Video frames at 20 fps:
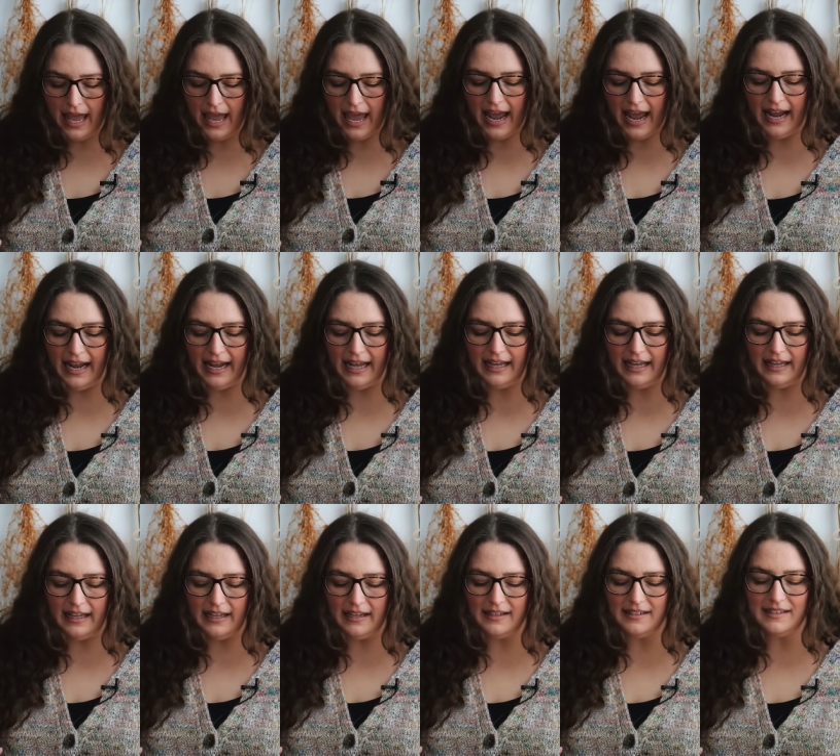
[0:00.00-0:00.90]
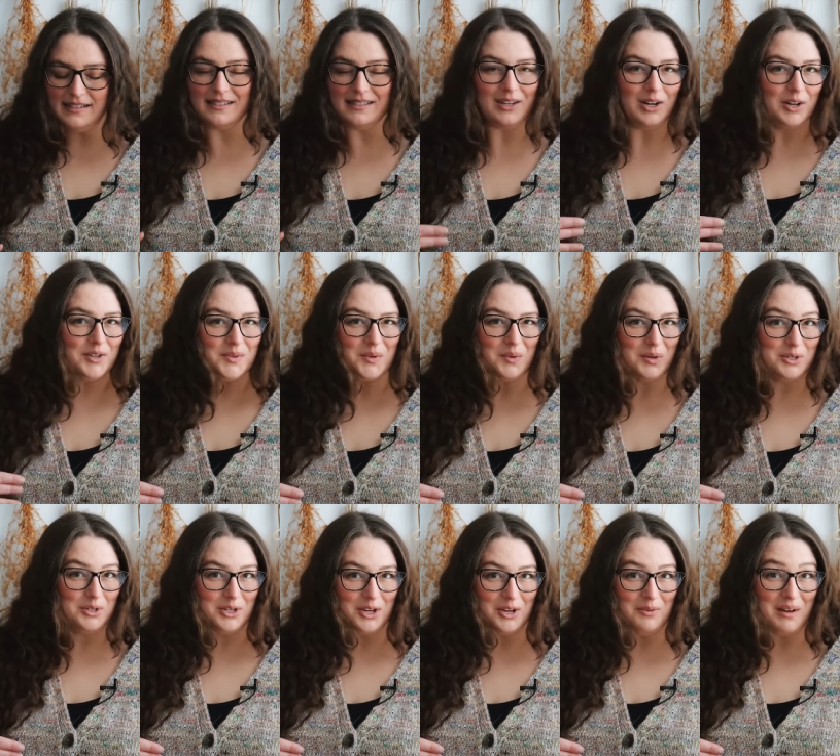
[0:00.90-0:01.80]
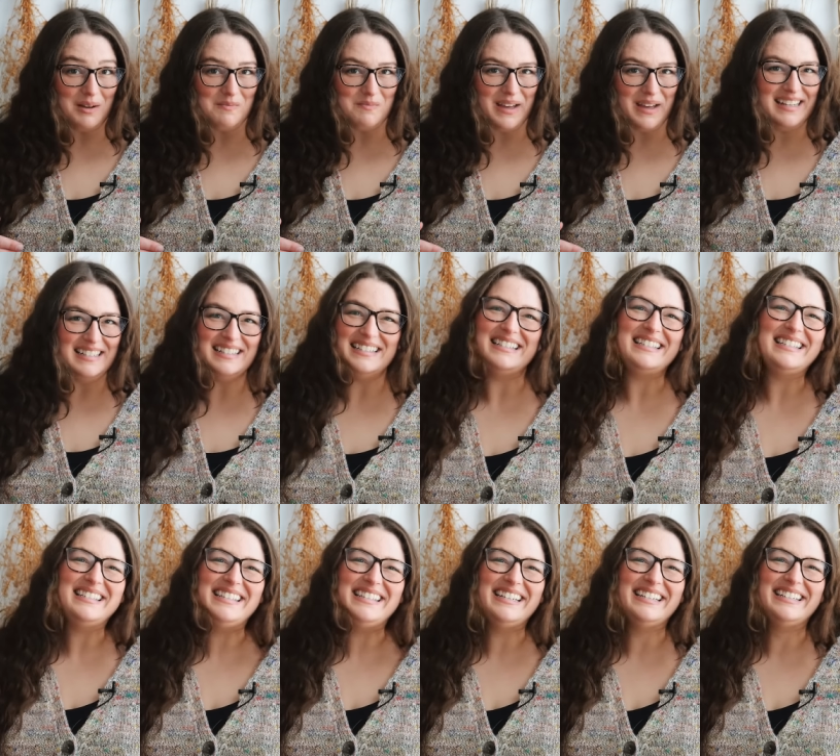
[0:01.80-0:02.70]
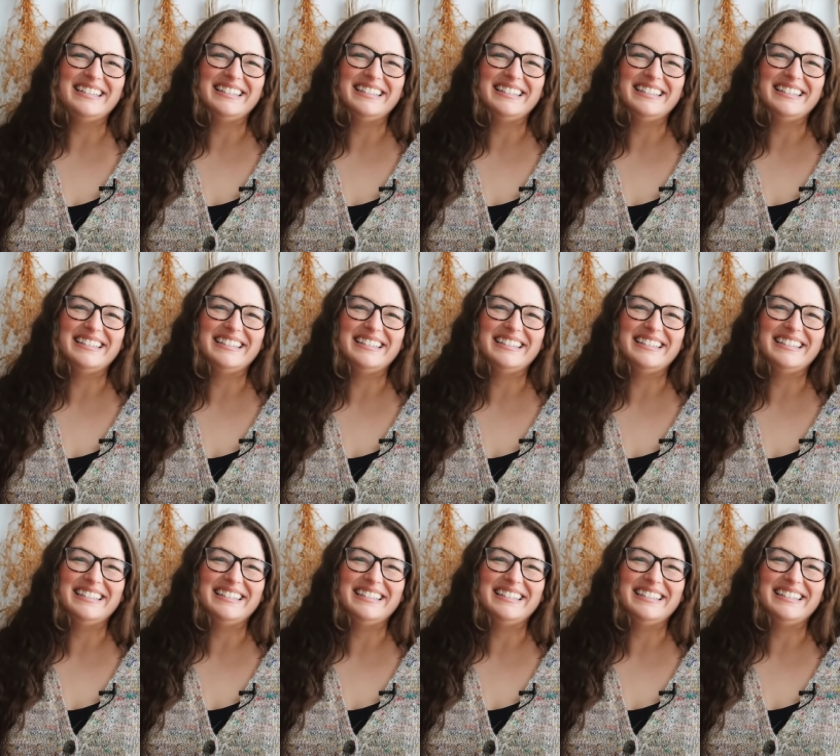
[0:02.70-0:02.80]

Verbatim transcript: and also I want to show you my buttons.